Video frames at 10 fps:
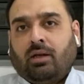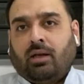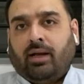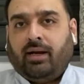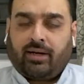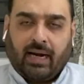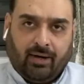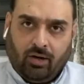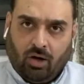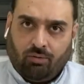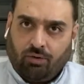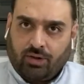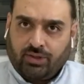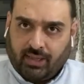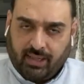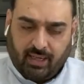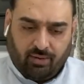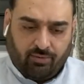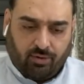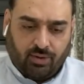And right now, what China
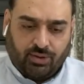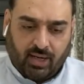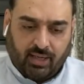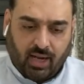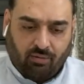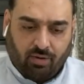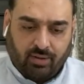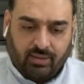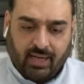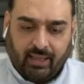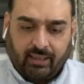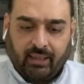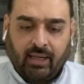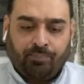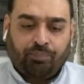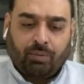wants that